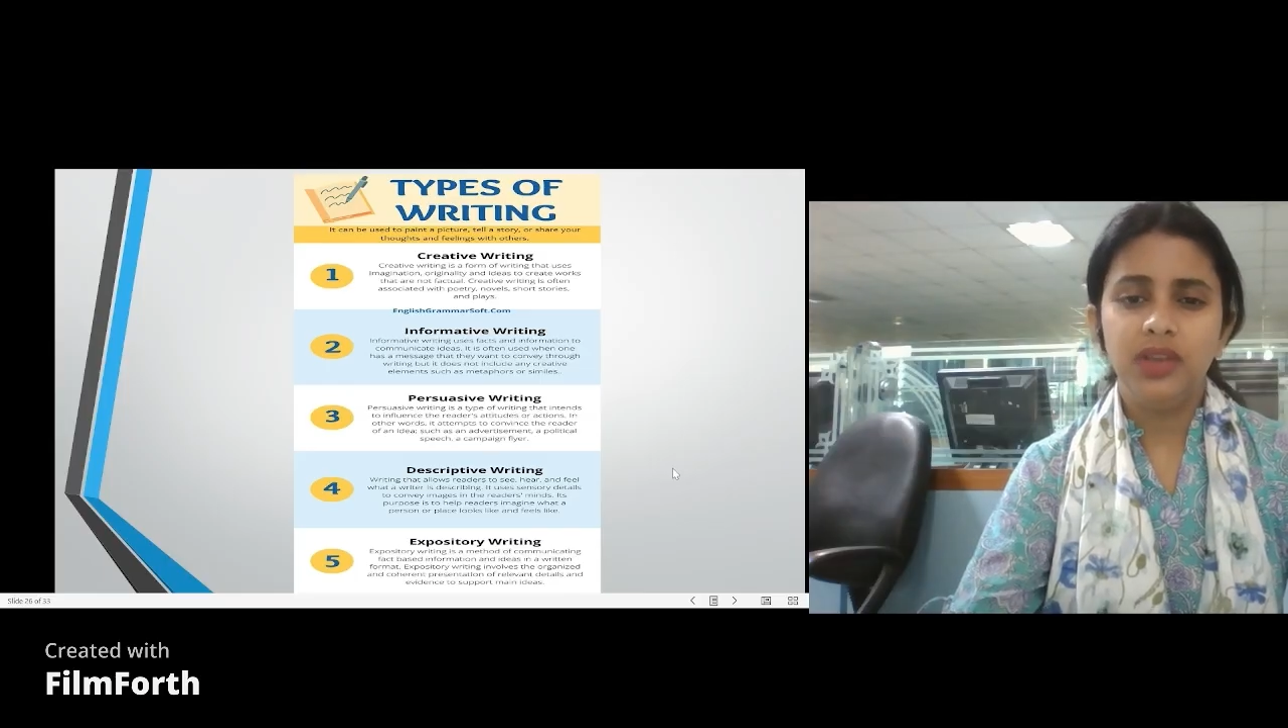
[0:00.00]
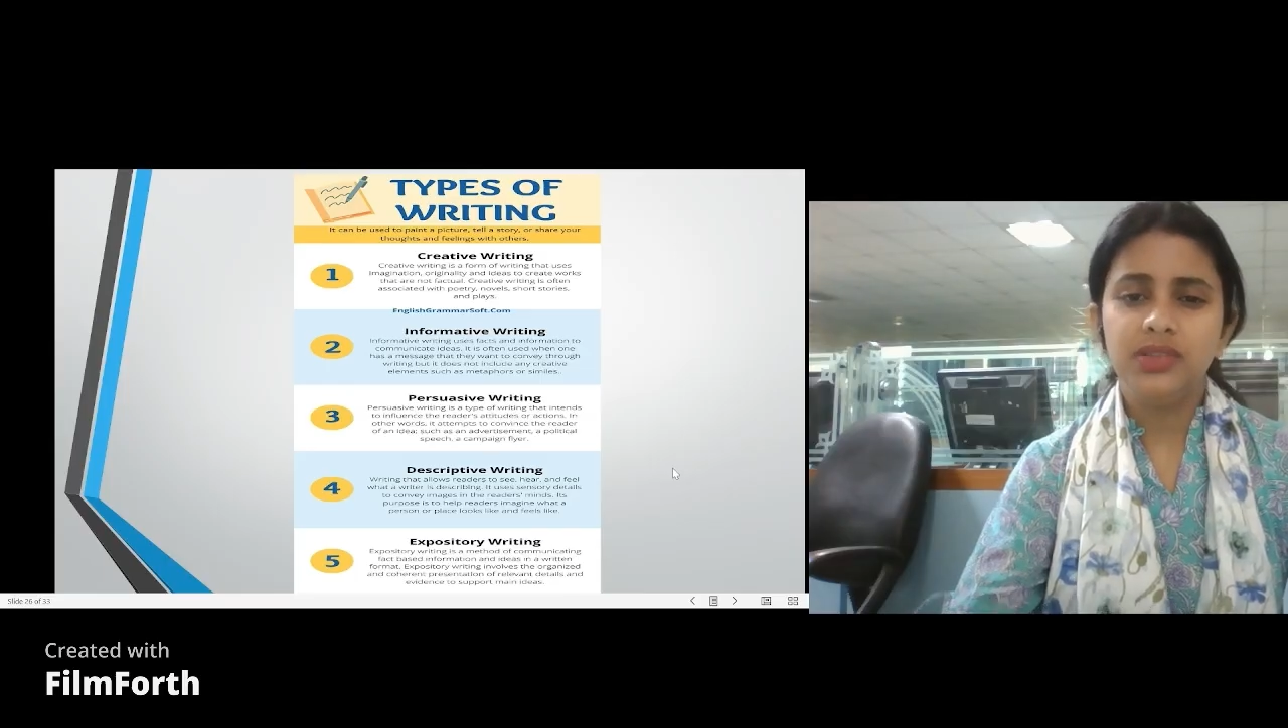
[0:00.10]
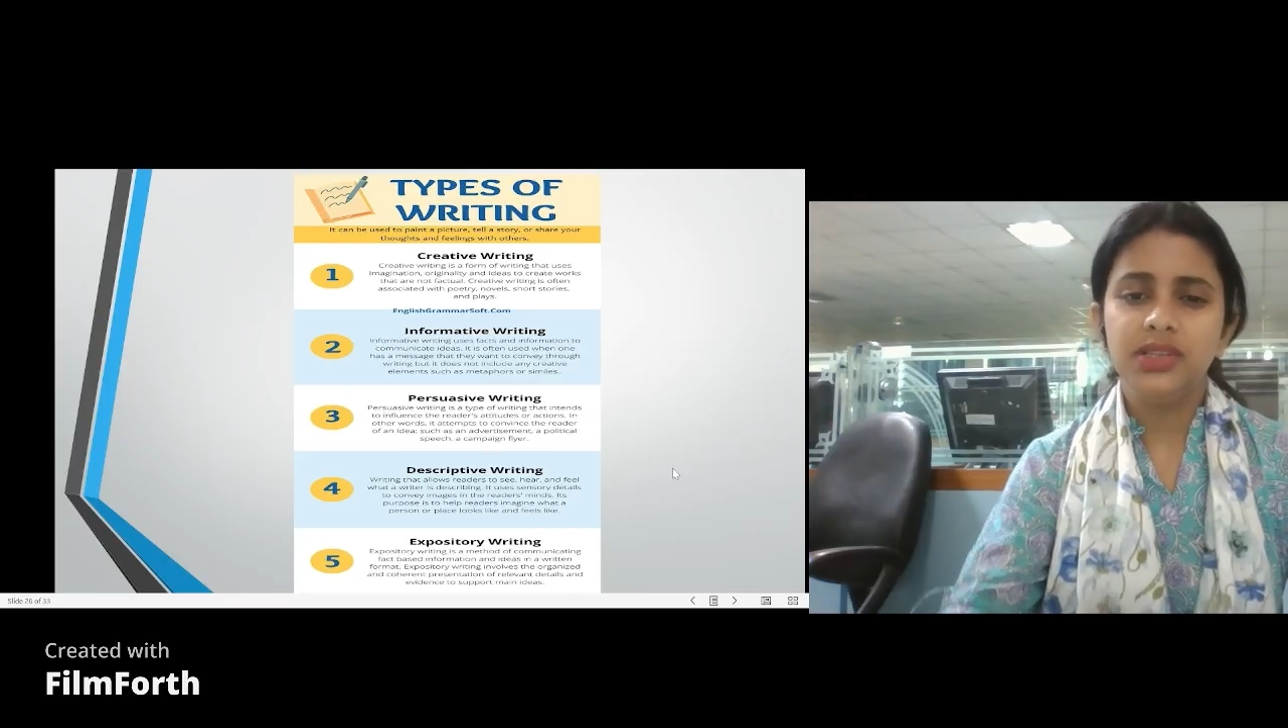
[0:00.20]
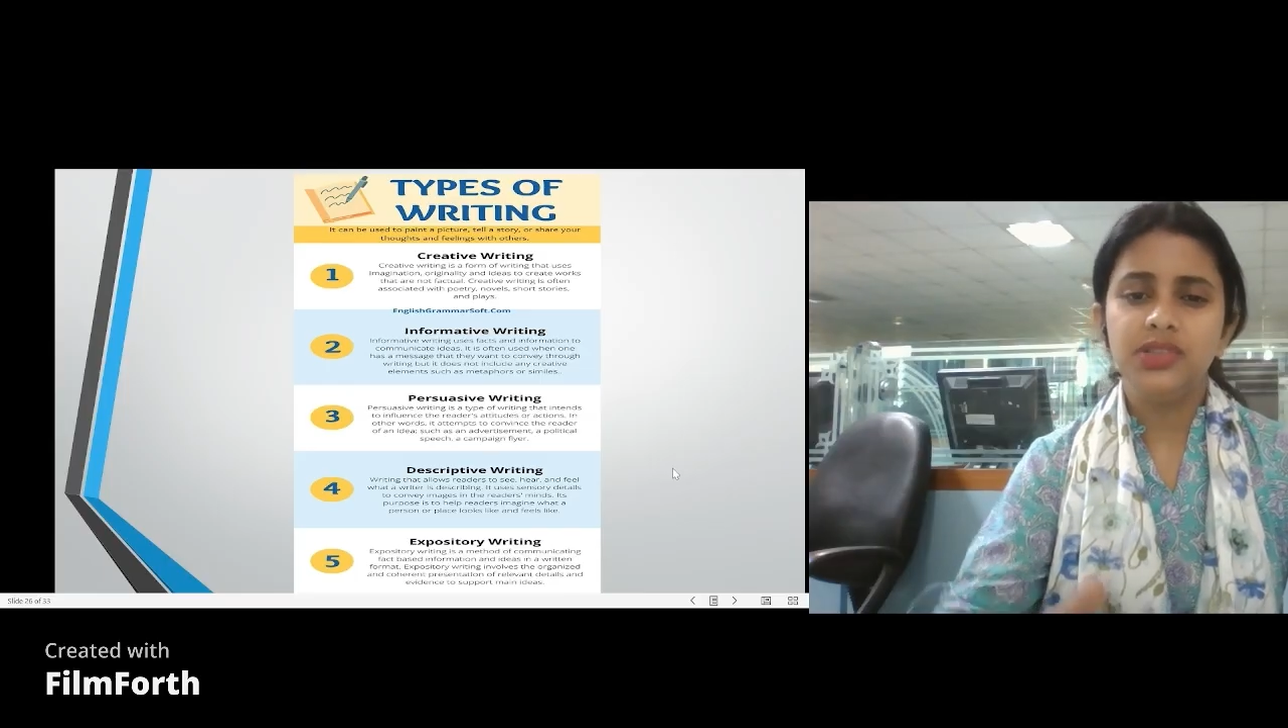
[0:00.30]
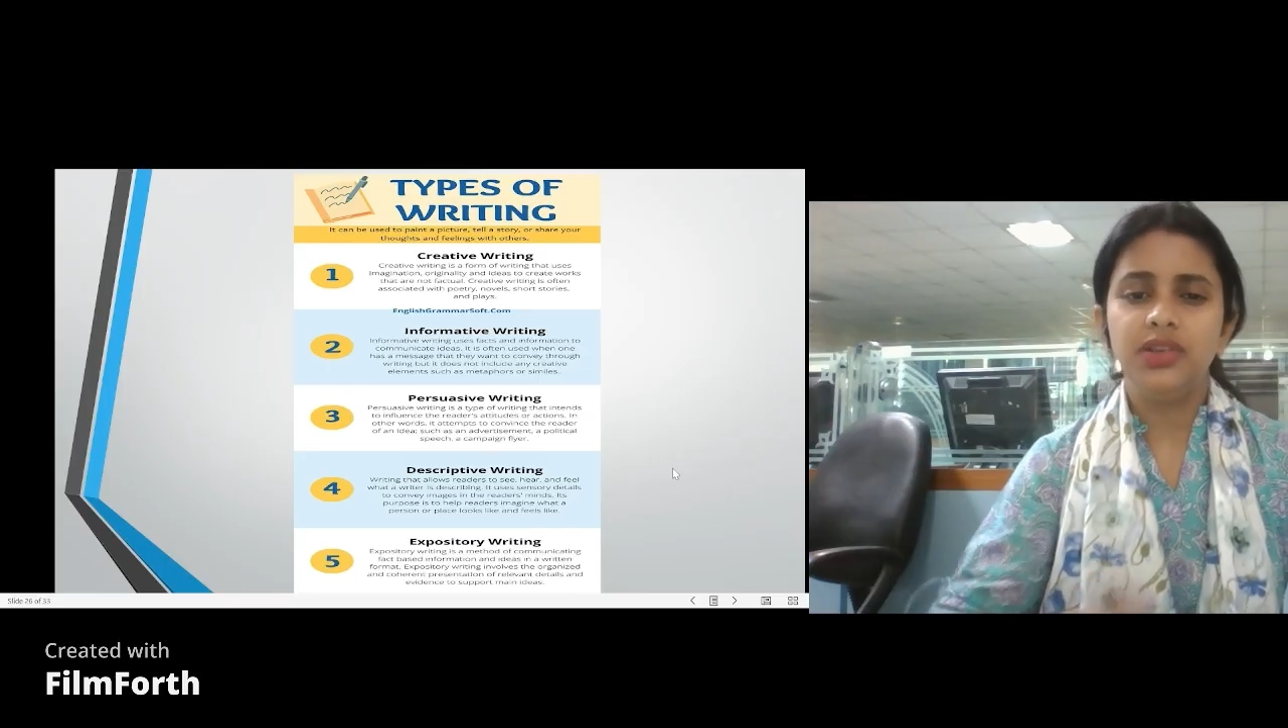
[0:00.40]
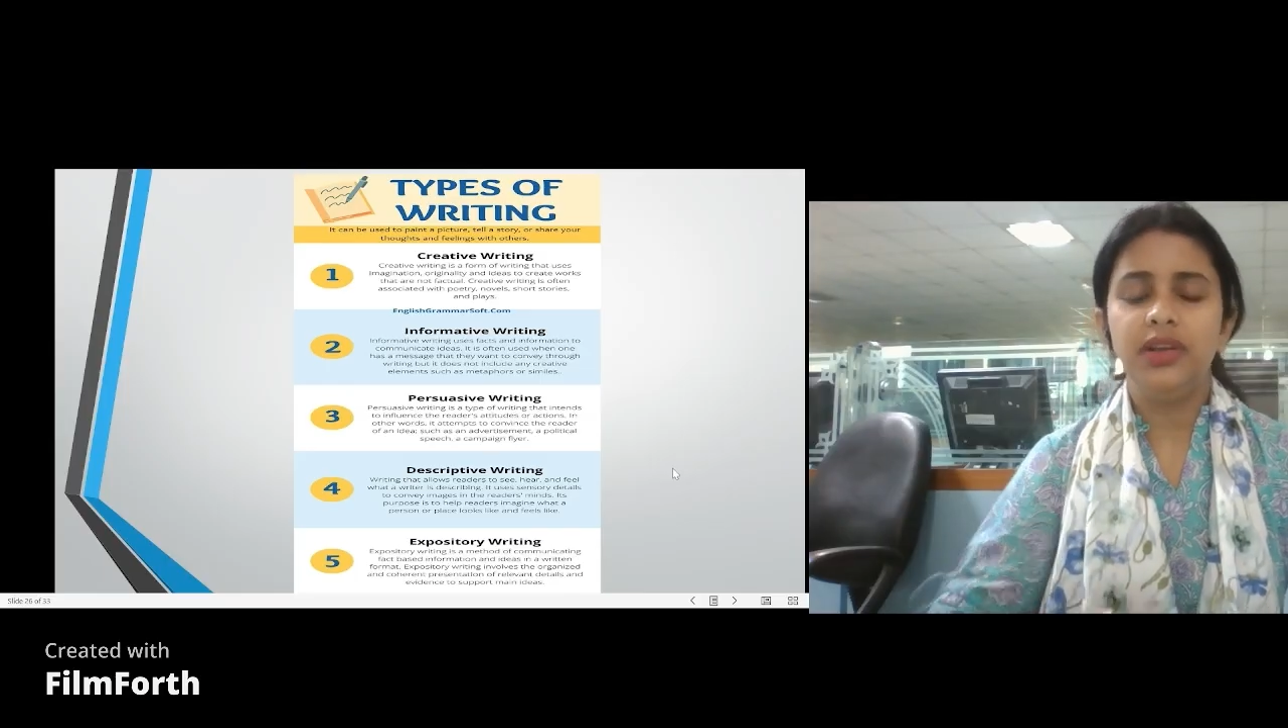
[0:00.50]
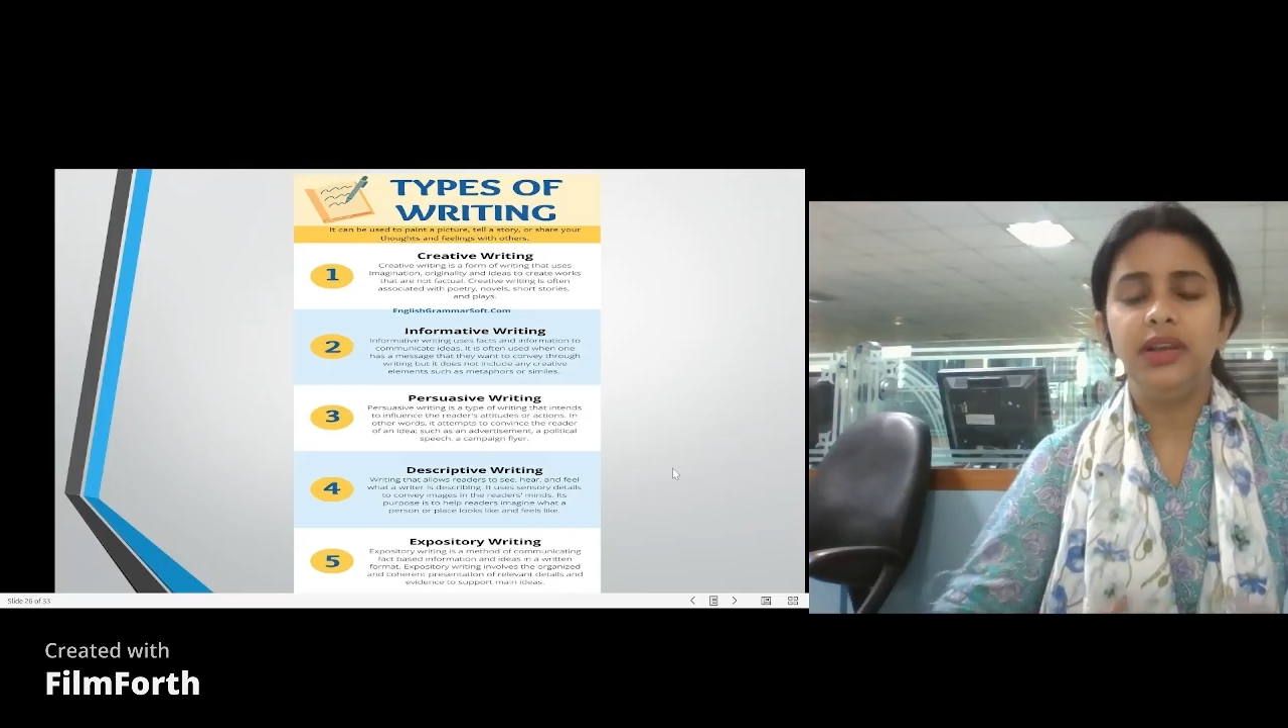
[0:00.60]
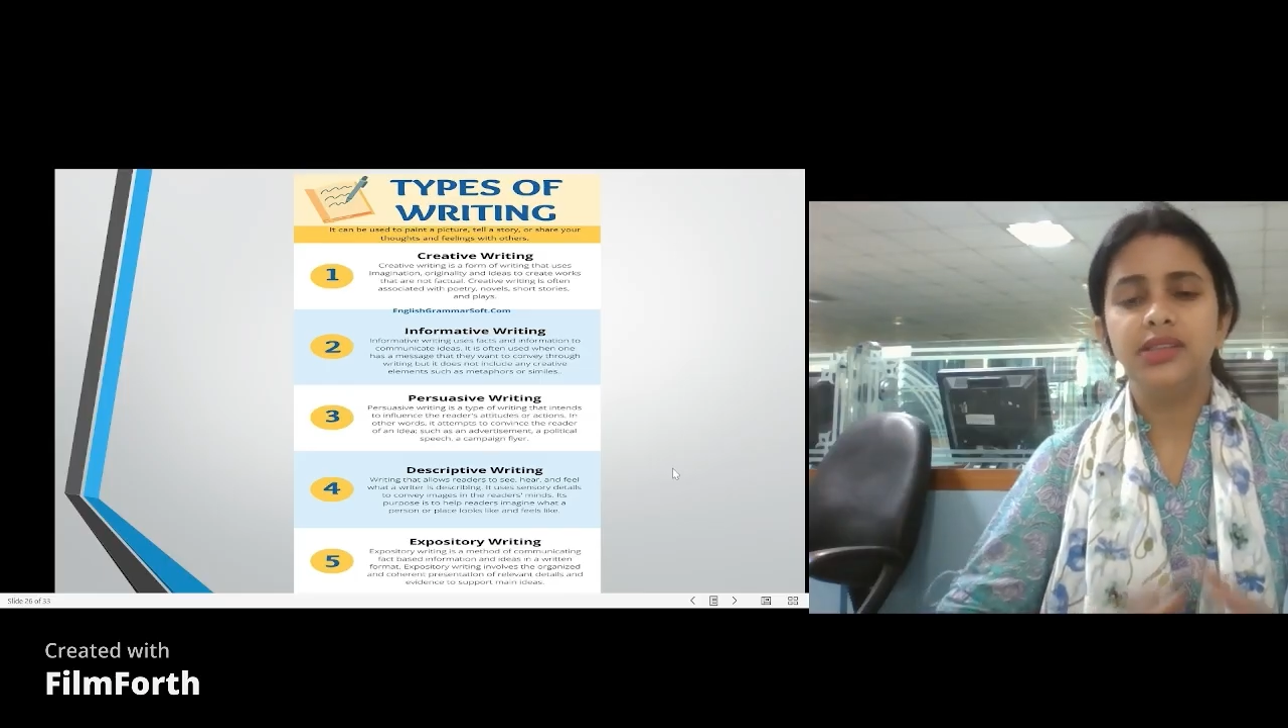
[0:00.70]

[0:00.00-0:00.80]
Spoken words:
Now, see, children,